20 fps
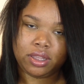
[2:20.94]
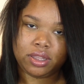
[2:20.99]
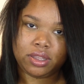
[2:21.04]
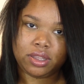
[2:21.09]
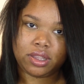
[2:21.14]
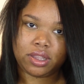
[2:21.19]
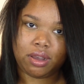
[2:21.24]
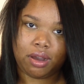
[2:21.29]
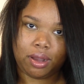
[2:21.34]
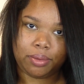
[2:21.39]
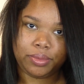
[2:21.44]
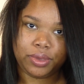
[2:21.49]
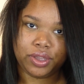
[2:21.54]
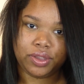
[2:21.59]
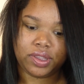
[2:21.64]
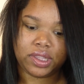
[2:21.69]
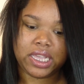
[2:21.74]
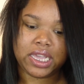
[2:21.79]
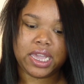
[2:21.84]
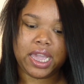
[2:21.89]
So I'm
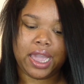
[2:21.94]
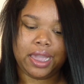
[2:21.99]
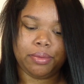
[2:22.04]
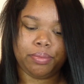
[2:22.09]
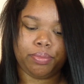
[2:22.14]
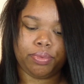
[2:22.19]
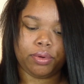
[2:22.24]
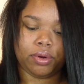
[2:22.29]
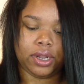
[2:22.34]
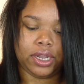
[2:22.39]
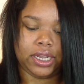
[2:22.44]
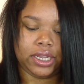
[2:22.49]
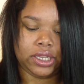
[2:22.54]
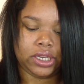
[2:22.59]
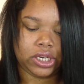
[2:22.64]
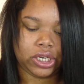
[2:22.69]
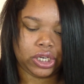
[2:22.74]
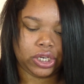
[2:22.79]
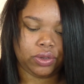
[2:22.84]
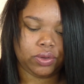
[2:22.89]
using a
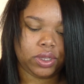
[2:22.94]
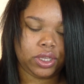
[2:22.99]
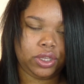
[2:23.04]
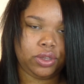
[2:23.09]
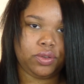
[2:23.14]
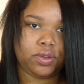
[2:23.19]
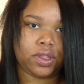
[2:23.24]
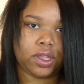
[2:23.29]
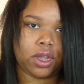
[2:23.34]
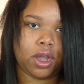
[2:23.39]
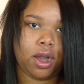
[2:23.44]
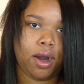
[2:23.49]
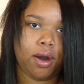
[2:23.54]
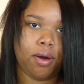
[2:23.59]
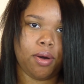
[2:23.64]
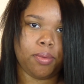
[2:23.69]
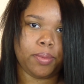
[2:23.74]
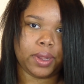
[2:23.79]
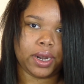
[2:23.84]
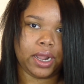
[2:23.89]
brush. You can use a
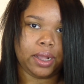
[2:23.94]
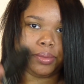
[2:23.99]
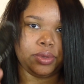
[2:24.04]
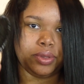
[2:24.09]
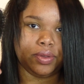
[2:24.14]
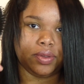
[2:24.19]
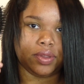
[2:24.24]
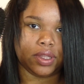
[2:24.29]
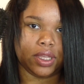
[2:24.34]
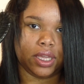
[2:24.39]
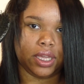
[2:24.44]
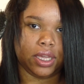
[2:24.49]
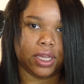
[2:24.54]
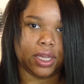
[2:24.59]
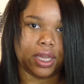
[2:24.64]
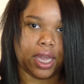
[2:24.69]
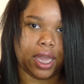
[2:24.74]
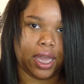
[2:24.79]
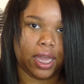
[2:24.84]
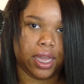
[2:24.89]
comb, but I'm
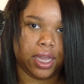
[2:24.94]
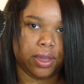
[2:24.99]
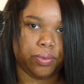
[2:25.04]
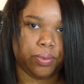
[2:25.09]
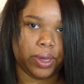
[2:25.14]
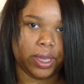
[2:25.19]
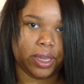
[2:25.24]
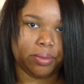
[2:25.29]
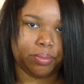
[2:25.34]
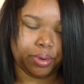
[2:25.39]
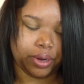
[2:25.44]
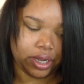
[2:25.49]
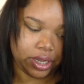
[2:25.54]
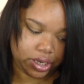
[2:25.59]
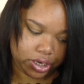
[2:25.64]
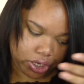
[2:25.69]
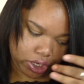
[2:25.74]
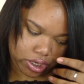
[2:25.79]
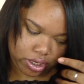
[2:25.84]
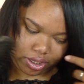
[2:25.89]
using a wig
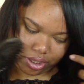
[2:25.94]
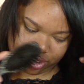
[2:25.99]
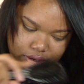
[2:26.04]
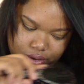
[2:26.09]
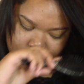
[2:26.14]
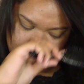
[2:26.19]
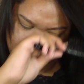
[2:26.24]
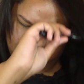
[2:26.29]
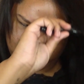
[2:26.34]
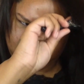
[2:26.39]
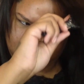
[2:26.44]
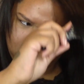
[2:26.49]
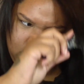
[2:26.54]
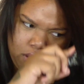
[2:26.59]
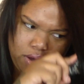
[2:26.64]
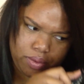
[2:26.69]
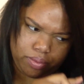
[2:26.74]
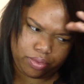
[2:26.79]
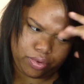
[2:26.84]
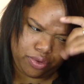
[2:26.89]
brush to do like the
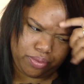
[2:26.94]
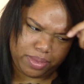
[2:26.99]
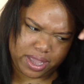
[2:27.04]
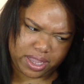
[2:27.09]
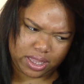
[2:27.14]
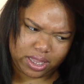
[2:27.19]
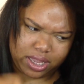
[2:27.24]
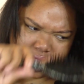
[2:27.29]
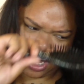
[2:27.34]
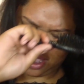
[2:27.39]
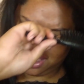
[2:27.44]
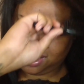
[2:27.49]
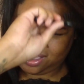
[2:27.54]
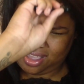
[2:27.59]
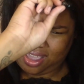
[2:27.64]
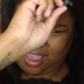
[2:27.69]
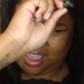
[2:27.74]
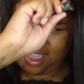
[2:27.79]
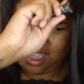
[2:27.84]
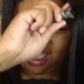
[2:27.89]
comb through method.
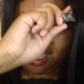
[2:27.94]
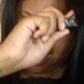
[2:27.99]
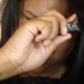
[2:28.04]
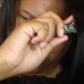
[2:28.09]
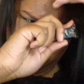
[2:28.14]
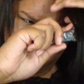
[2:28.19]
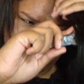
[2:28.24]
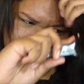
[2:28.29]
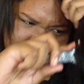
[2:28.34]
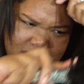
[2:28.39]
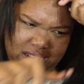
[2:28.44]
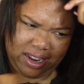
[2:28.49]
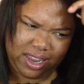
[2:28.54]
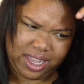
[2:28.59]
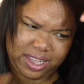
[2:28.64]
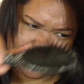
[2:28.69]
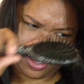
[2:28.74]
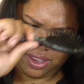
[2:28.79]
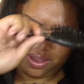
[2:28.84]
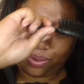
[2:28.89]
I kind of
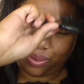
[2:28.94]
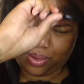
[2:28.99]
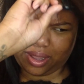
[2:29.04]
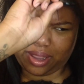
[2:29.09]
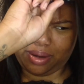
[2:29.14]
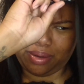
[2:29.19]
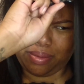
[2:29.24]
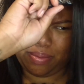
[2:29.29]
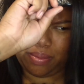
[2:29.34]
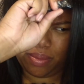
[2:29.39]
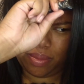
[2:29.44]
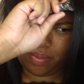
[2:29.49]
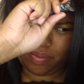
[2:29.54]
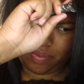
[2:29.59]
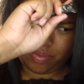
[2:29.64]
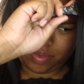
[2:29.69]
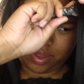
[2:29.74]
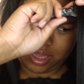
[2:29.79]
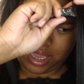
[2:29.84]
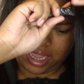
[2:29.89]
like this one,
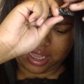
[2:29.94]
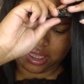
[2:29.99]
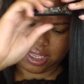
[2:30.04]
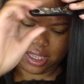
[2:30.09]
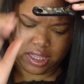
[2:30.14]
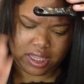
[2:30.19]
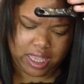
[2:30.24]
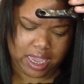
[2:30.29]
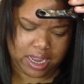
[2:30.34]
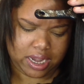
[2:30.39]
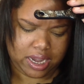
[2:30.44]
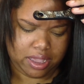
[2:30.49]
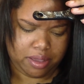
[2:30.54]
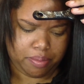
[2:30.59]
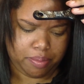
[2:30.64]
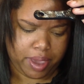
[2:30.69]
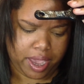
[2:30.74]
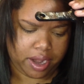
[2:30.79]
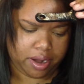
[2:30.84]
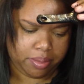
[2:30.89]
like this
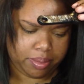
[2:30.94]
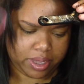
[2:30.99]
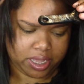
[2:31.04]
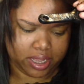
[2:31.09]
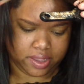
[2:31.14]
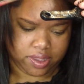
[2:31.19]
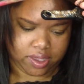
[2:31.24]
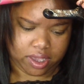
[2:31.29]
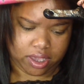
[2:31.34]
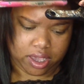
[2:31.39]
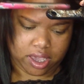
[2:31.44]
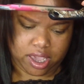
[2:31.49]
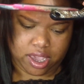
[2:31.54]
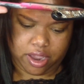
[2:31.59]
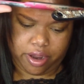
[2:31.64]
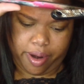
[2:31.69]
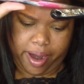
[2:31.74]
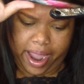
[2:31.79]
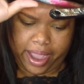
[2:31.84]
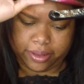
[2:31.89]
technique better because
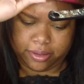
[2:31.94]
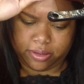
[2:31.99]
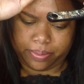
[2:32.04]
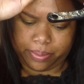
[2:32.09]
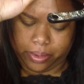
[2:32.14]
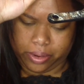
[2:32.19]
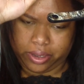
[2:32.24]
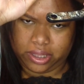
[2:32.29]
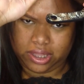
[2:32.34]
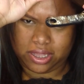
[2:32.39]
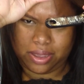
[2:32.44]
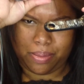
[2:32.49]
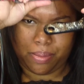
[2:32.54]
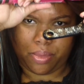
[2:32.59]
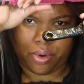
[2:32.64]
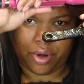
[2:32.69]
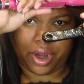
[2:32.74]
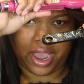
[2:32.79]
it grasps onto more